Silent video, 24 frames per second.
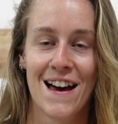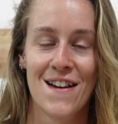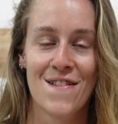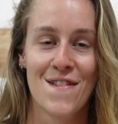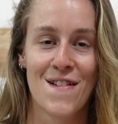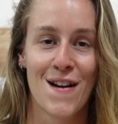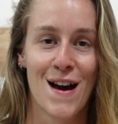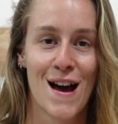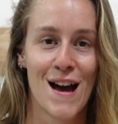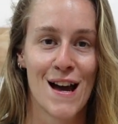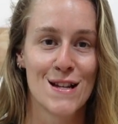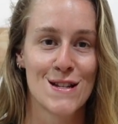
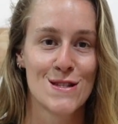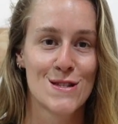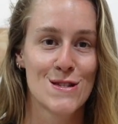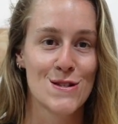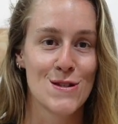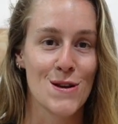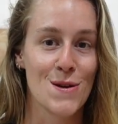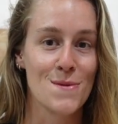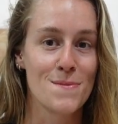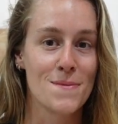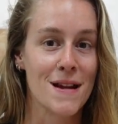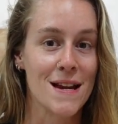had
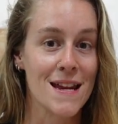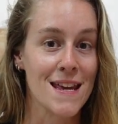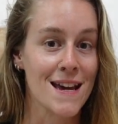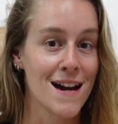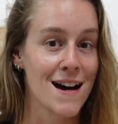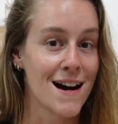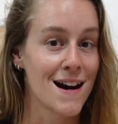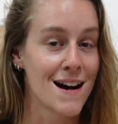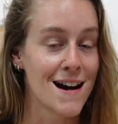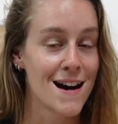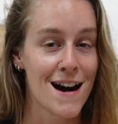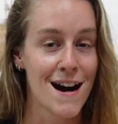so many
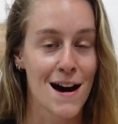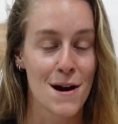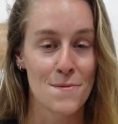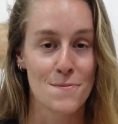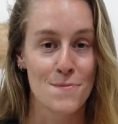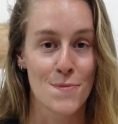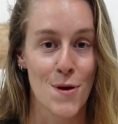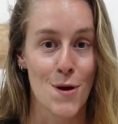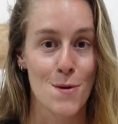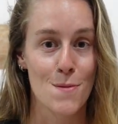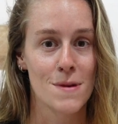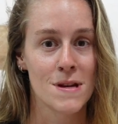aha
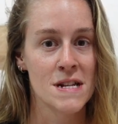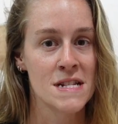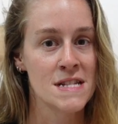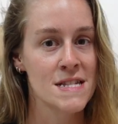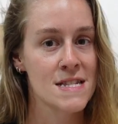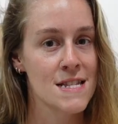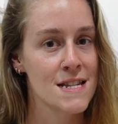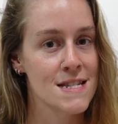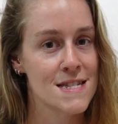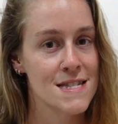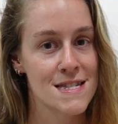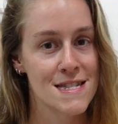
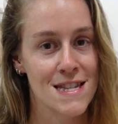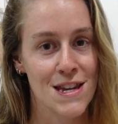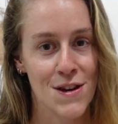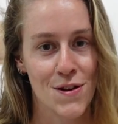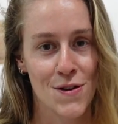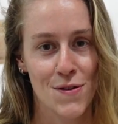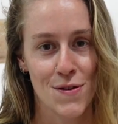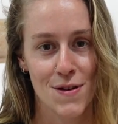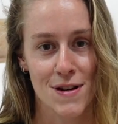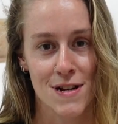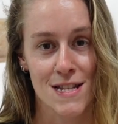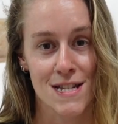moments,
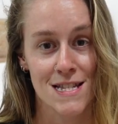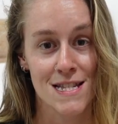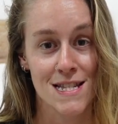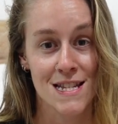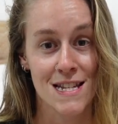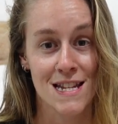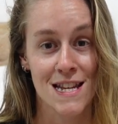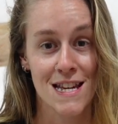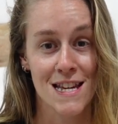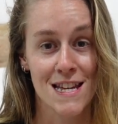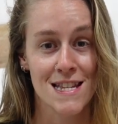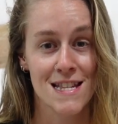
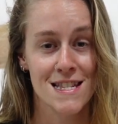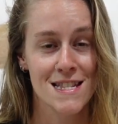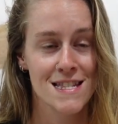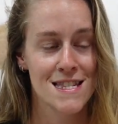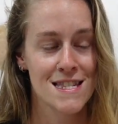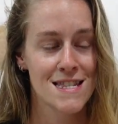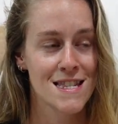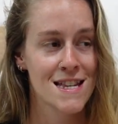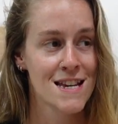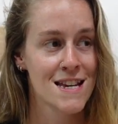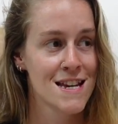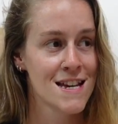
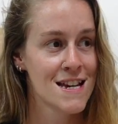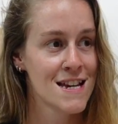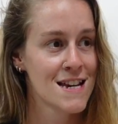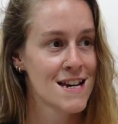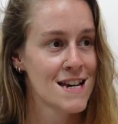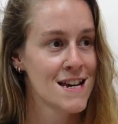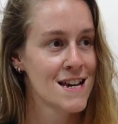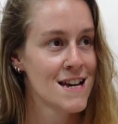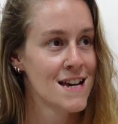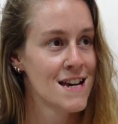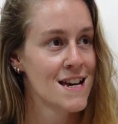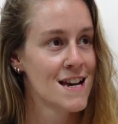synchronicities.
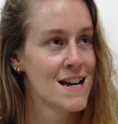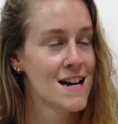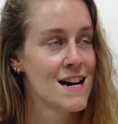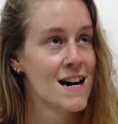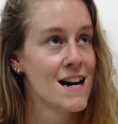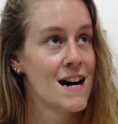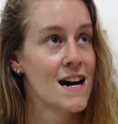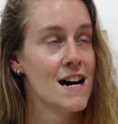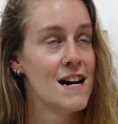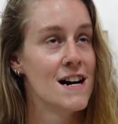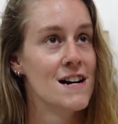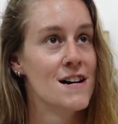
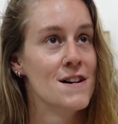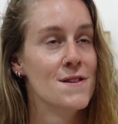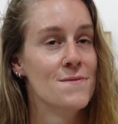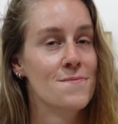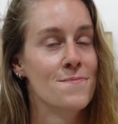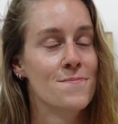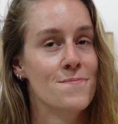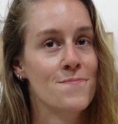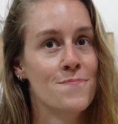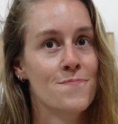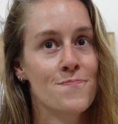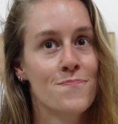
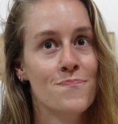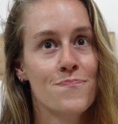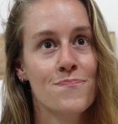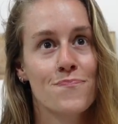Um,